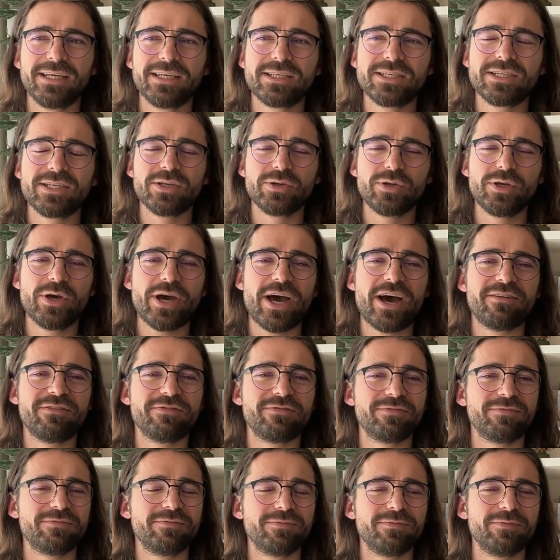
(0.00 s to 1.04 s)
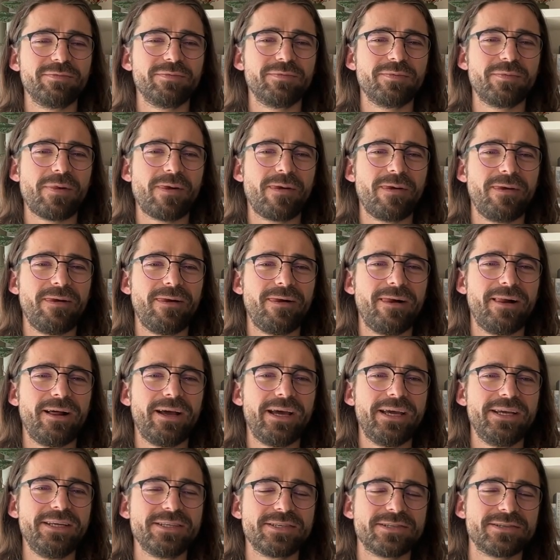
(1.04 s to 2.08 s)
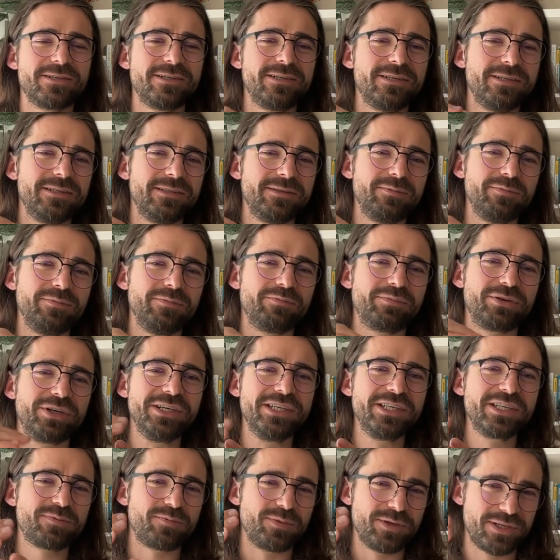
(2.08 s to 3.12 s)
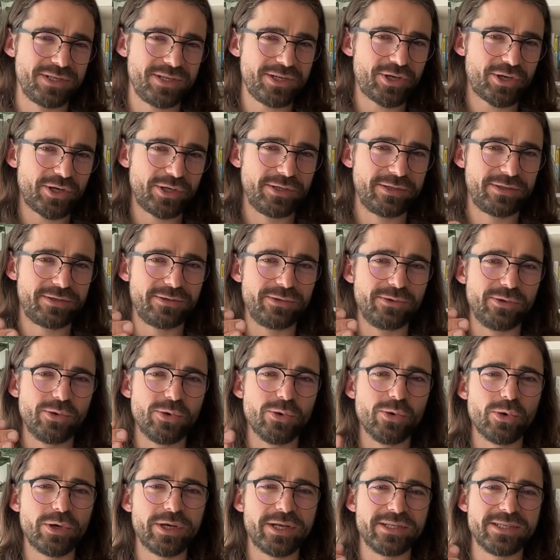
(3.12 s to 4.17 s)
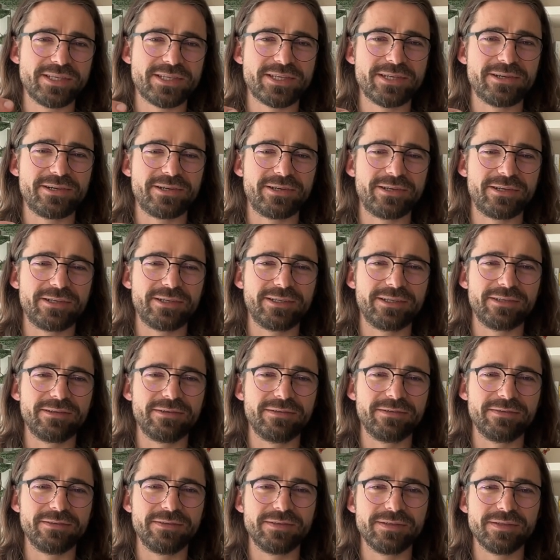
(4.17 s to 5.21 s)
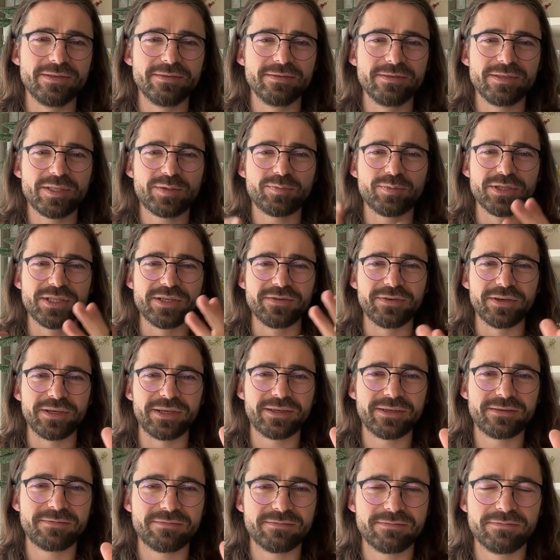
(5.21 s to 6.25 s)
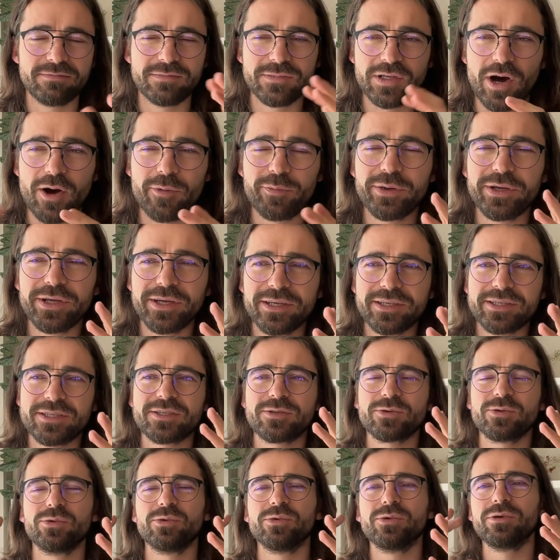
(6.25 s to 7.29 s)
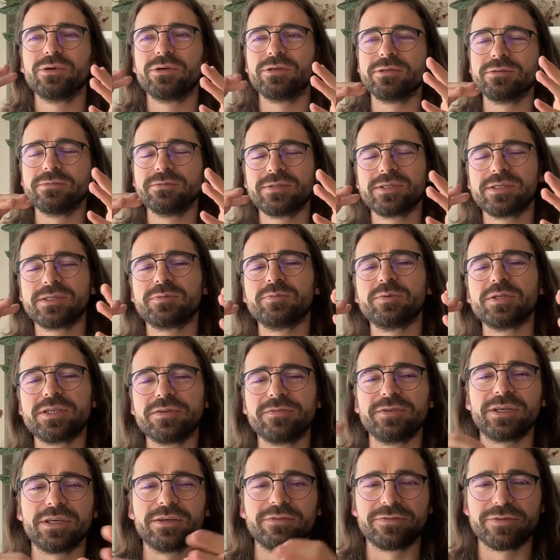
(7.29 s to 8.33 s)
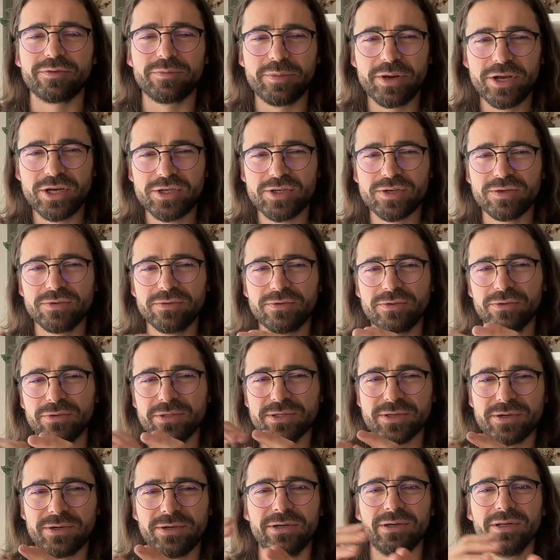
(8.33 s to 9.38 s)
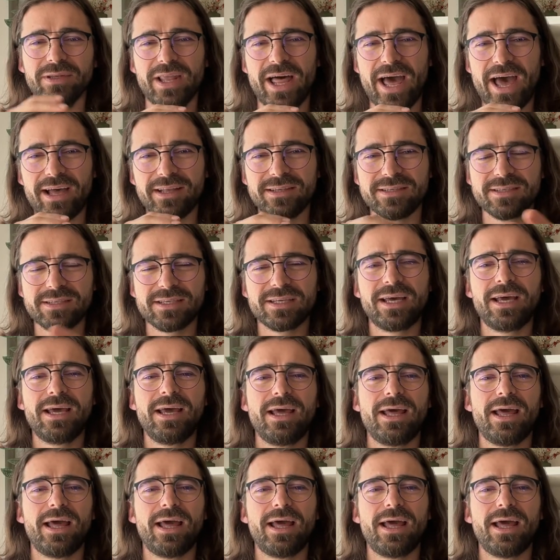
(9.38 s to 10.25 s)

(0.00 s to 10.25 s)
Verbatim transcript: So you have a certain predisposition to consider specific topics or specific information through a certain lens